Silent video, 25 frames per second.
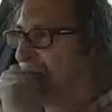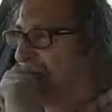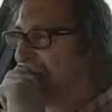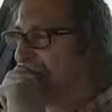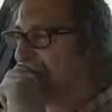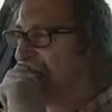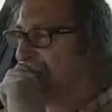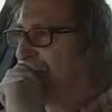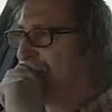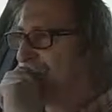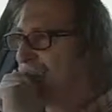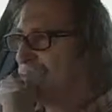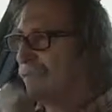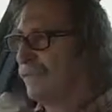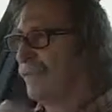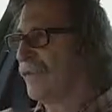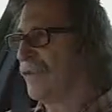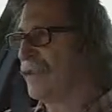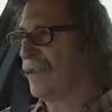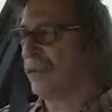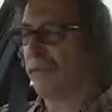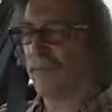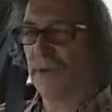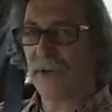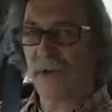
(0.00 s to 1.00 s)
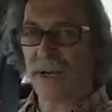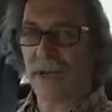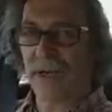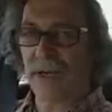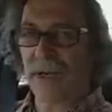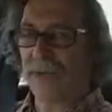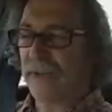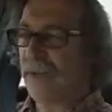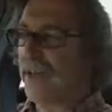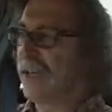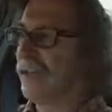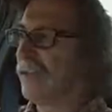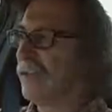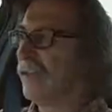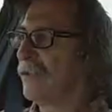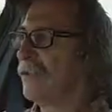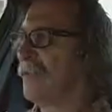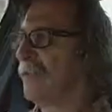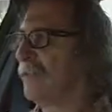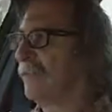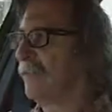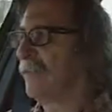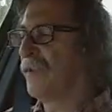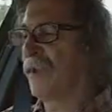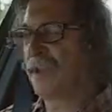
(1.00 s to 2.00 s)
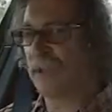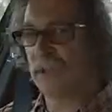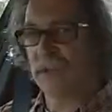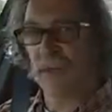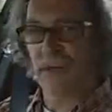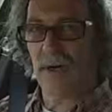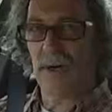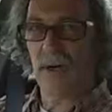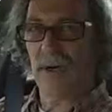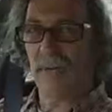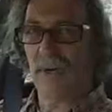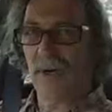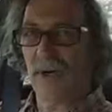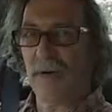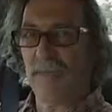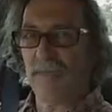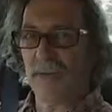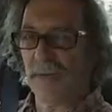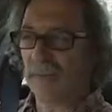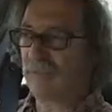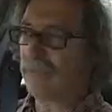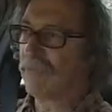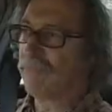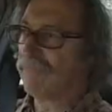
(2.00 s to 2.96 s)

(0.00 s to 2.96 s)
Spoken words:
And if there's anybody out there that thinks that I might be